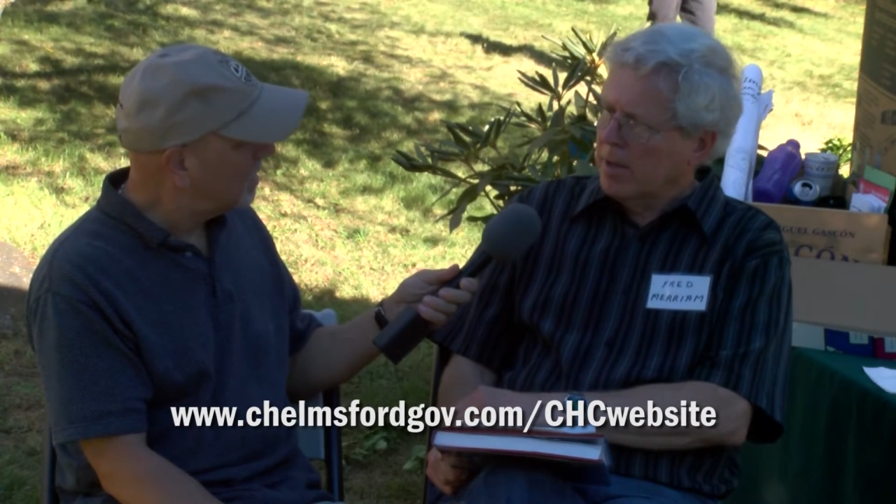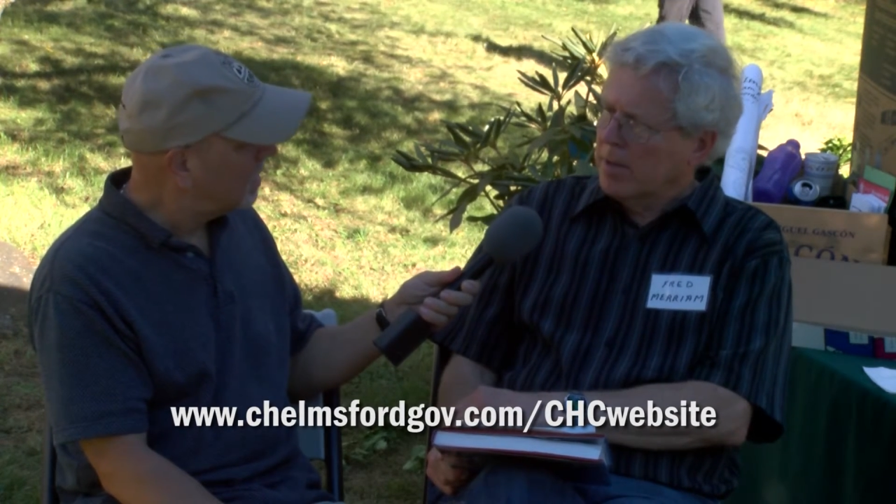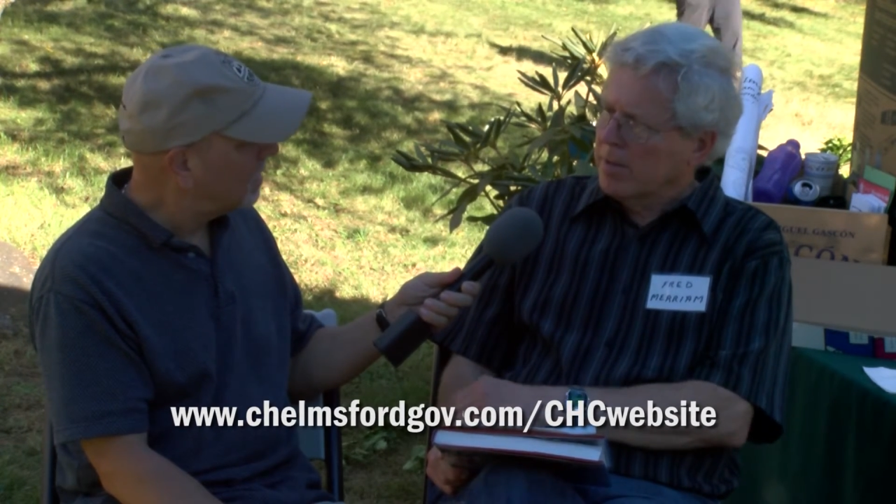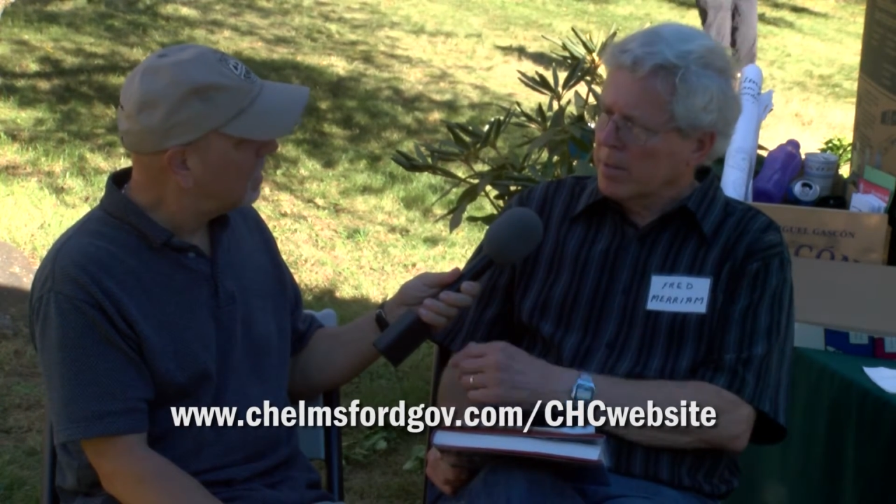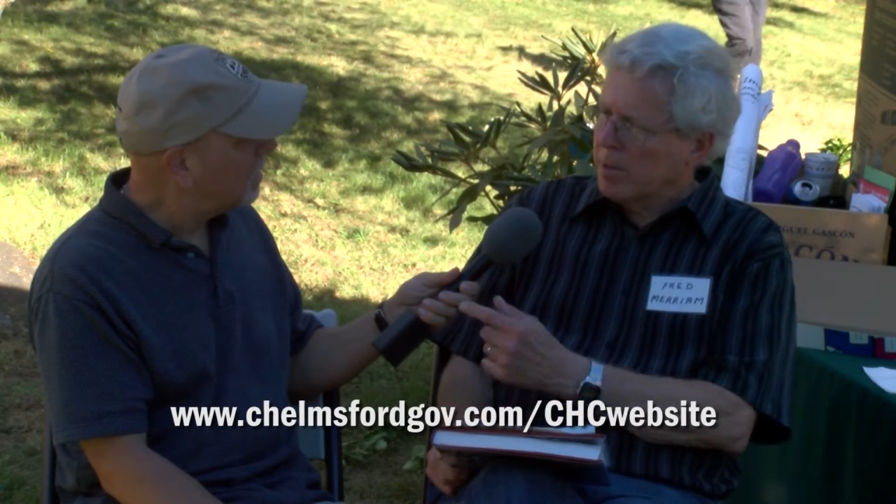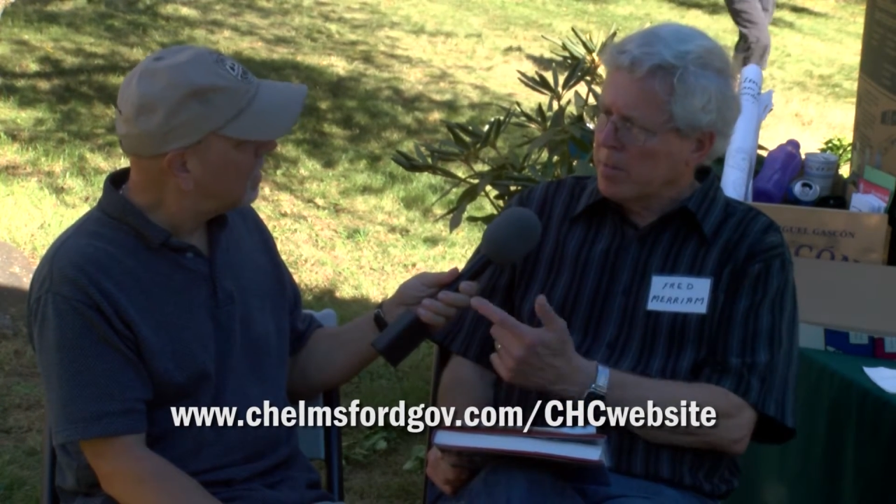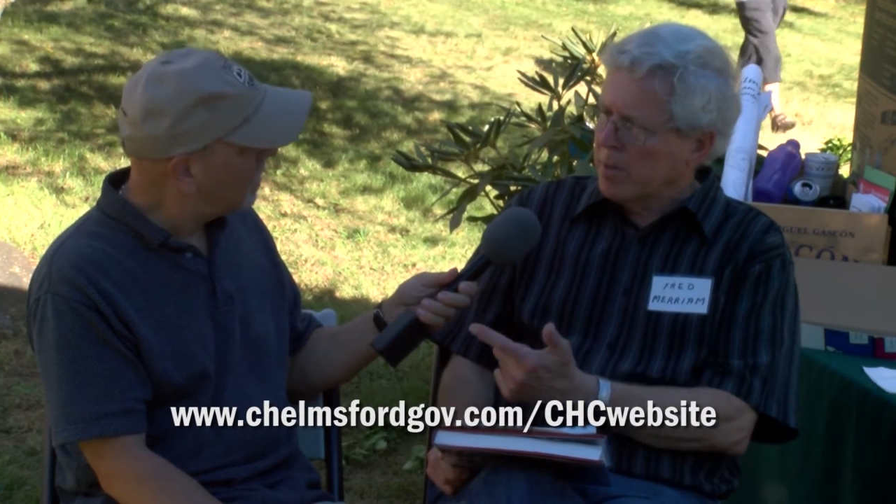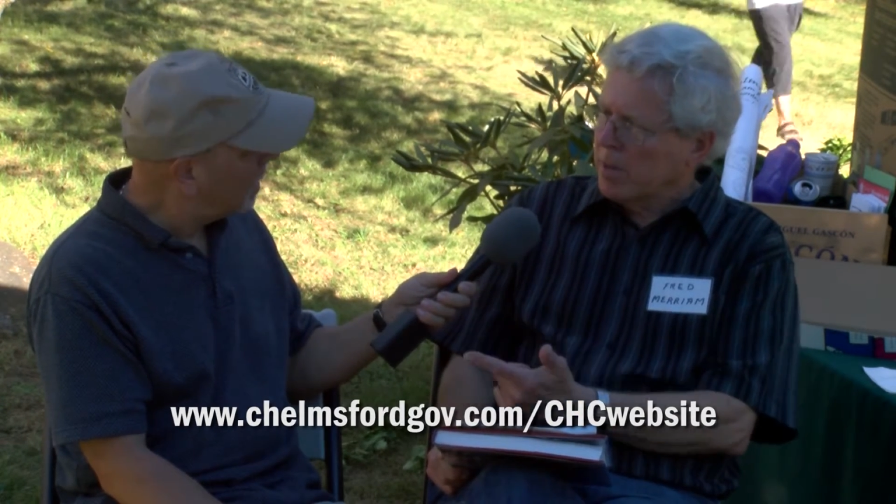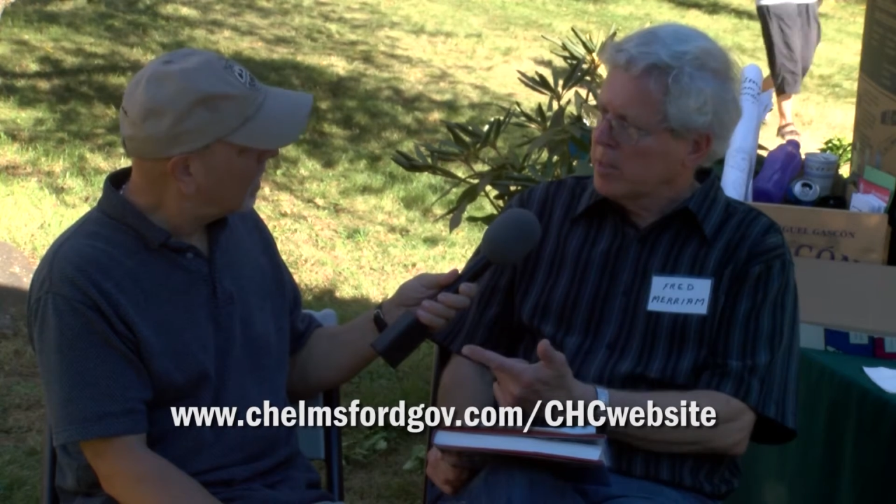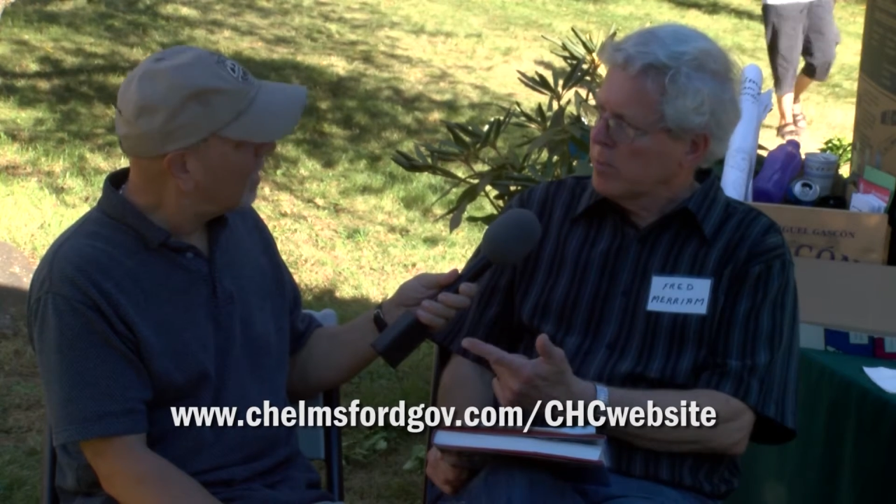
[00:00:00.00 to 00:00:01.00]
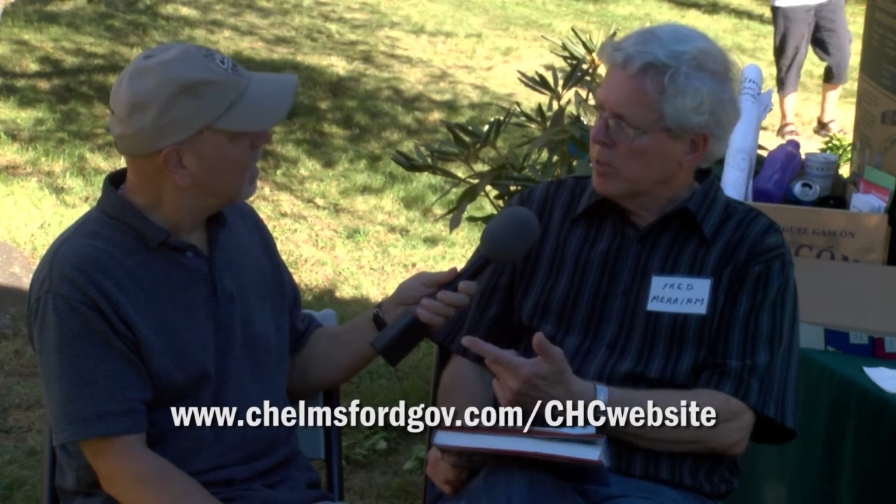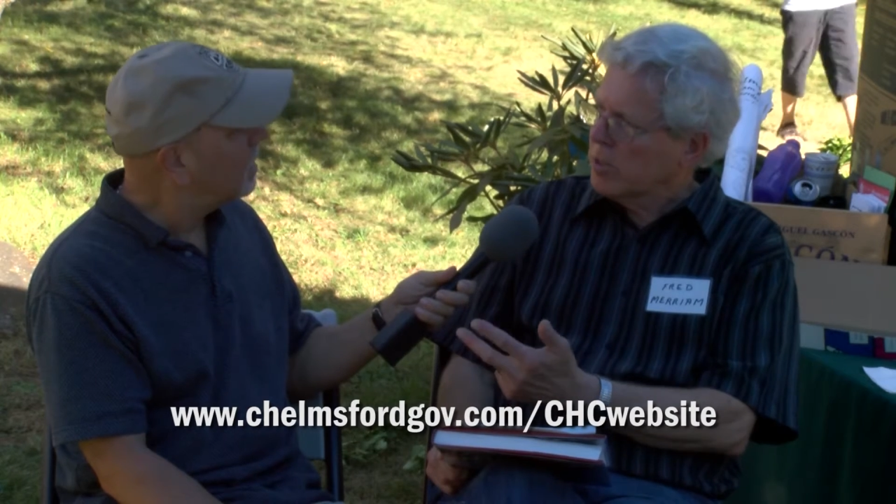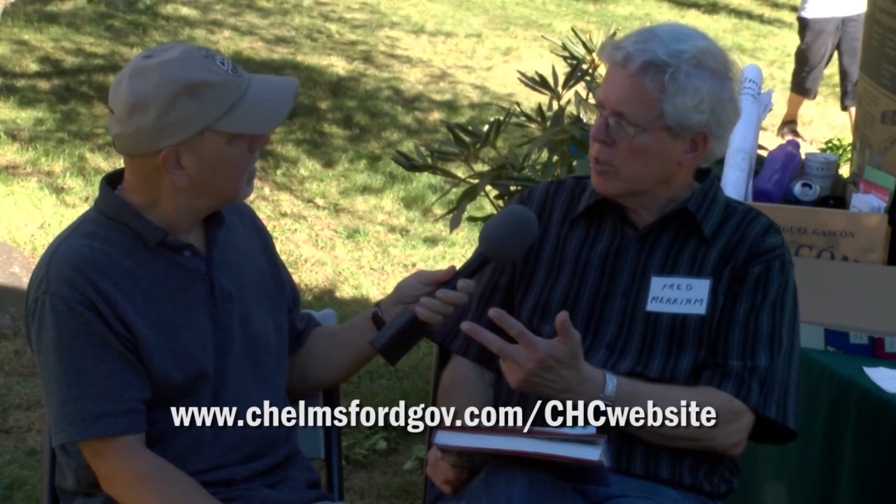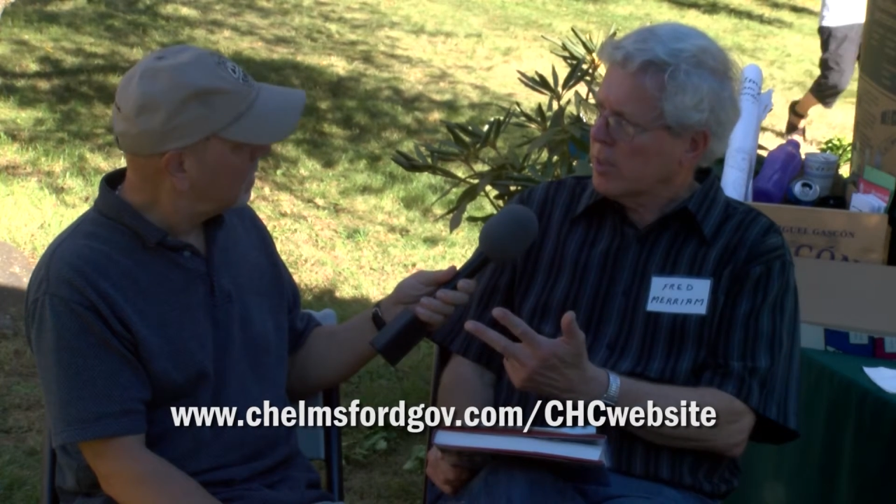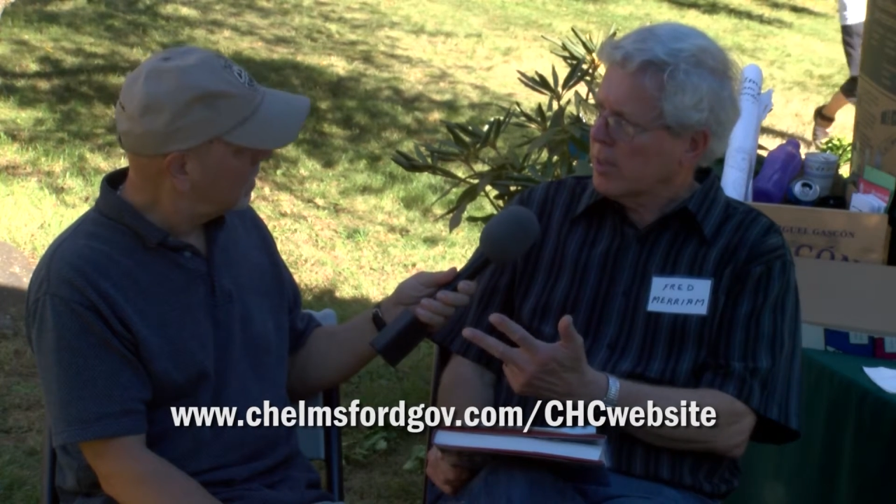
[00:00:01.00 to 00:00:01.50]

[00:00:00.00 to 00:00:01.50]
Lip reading: anything about monuments,